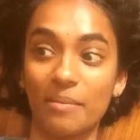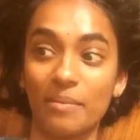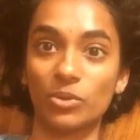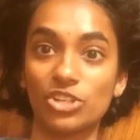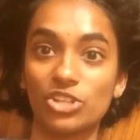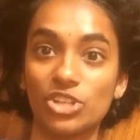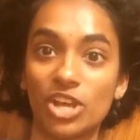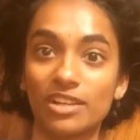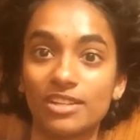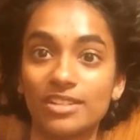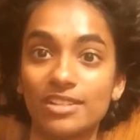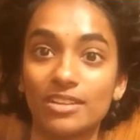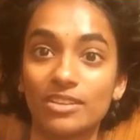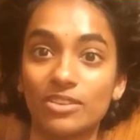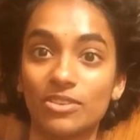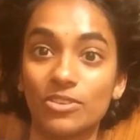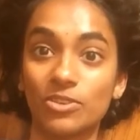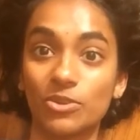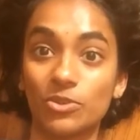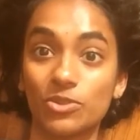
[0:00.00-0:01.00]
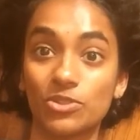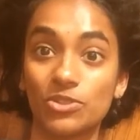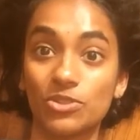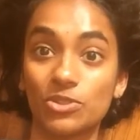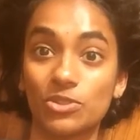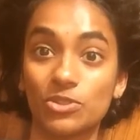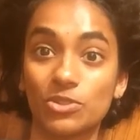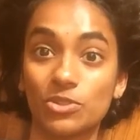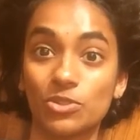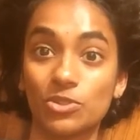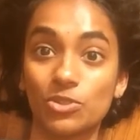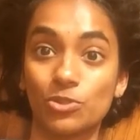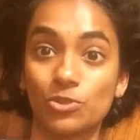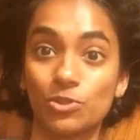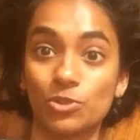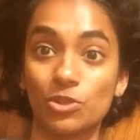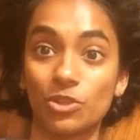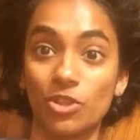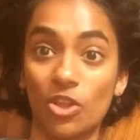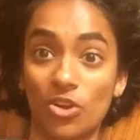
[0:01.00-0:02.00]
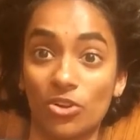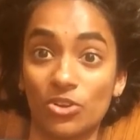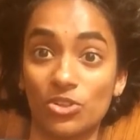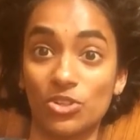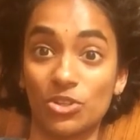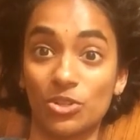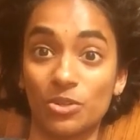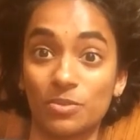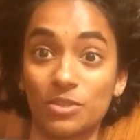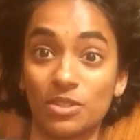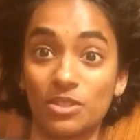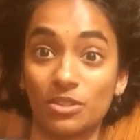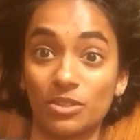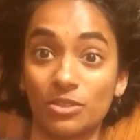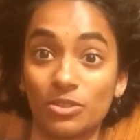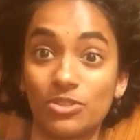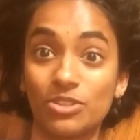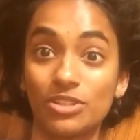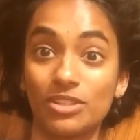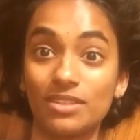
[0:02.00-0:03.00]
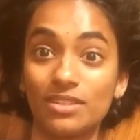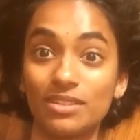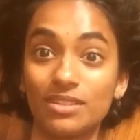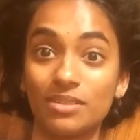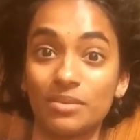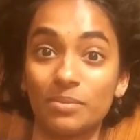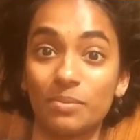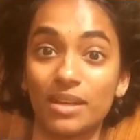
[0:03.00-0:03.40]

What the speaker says: Rejecting those long-term solutions